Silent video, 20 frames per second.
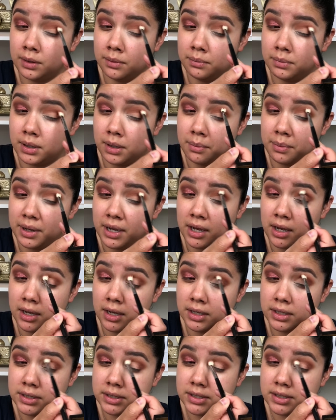But I'm gonna
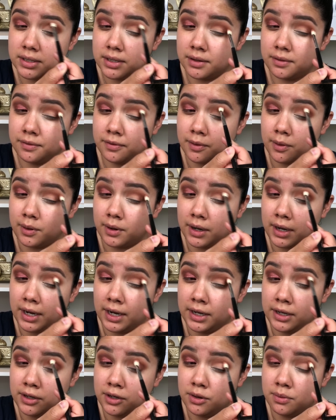hunt for
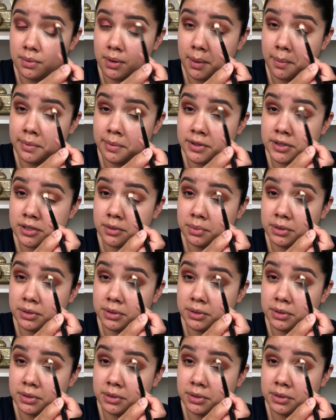a new brow pencil.